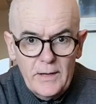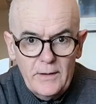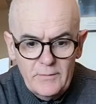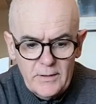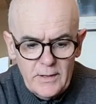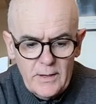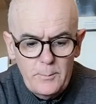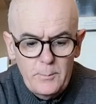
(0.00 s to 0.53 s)
We
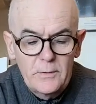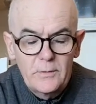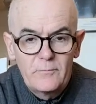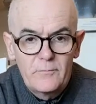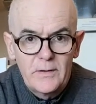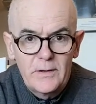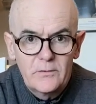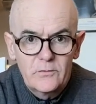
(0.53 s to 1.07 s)
have a couple
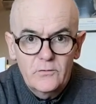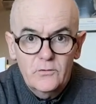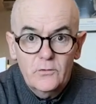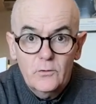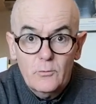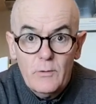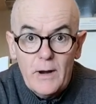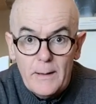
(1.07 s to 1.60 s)
of these
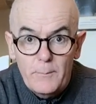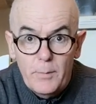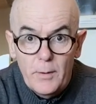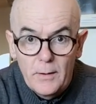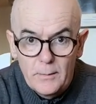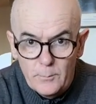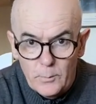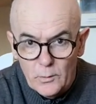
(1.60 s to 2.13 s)
scrap
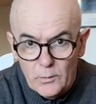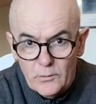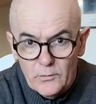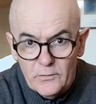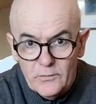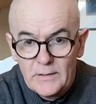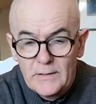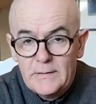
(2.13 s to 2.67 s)

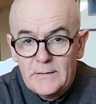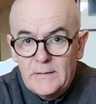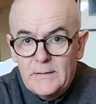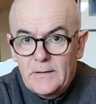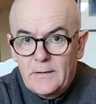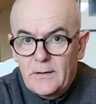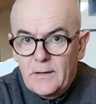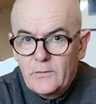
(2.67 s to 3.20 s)
books.
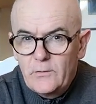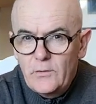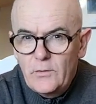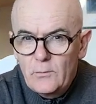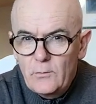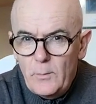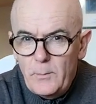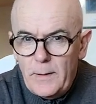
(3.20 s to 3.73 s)
Now, do
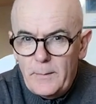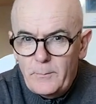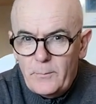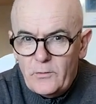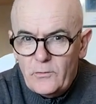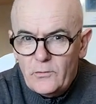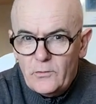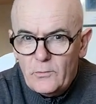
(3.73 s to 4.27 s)
you
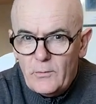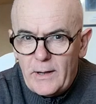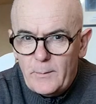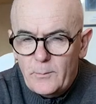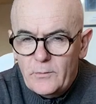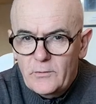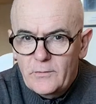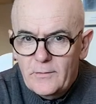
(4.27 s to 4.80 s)
remember
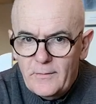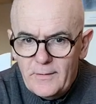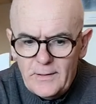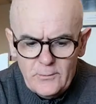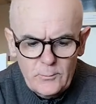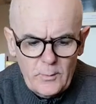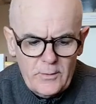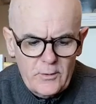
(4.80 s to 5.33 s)
scraps?
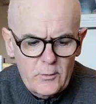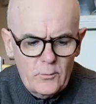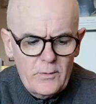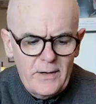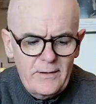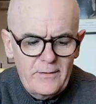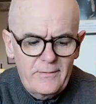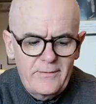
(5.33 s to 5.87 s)
These were the
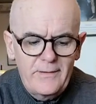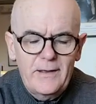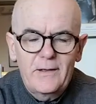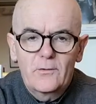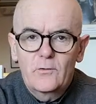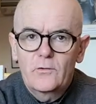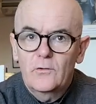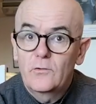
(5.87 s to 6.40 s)
great
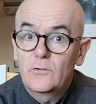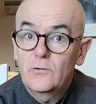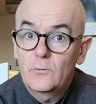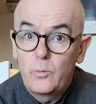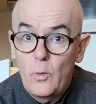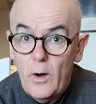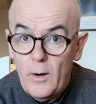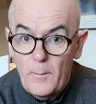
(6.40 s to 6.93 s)
things to
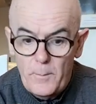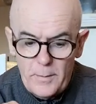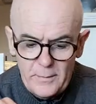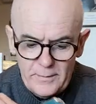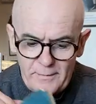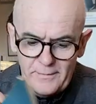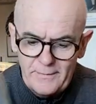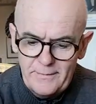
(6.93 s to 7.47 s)
swap,
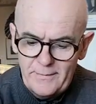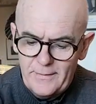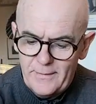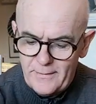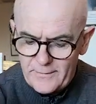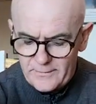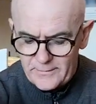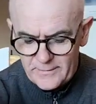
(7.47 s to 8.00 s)
and
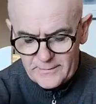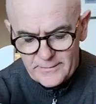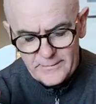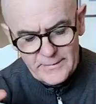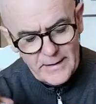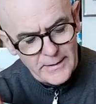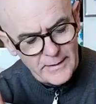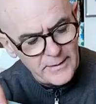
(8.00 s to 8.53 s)
this
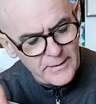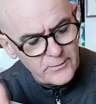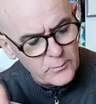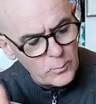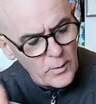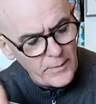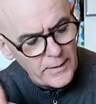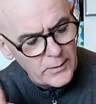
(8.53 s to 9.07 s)

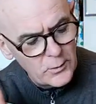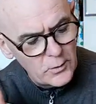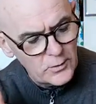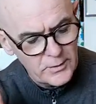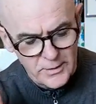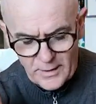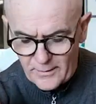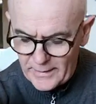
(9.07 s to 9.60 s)
is what they
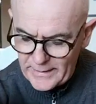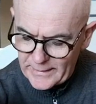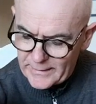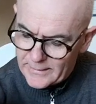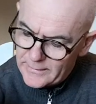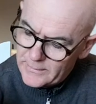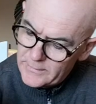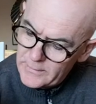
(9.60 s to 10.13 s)
look like.